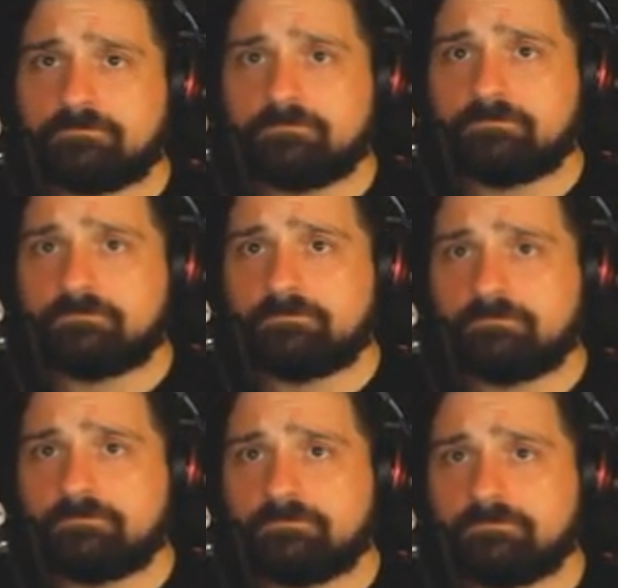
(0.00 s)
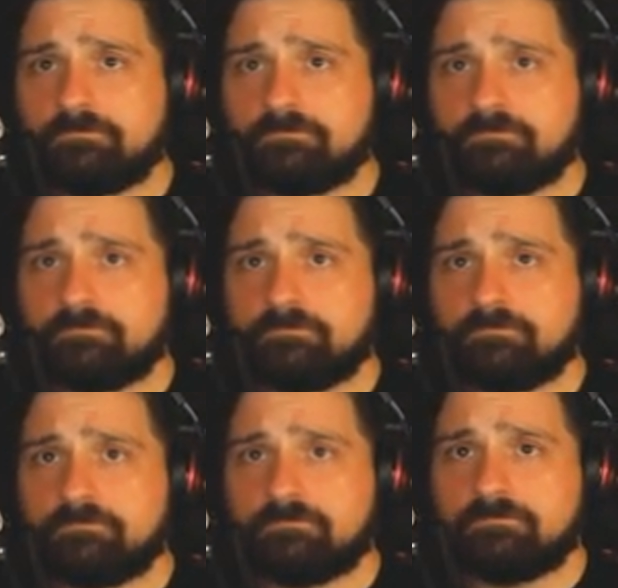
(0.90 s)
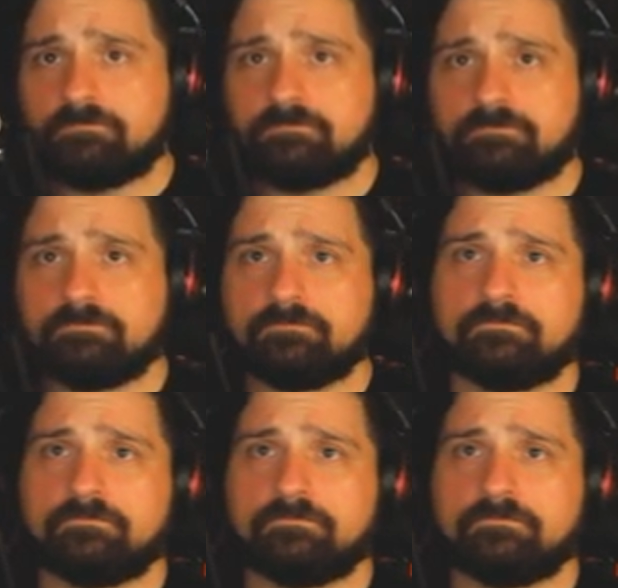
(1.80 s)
No words are spoken by the person on screen.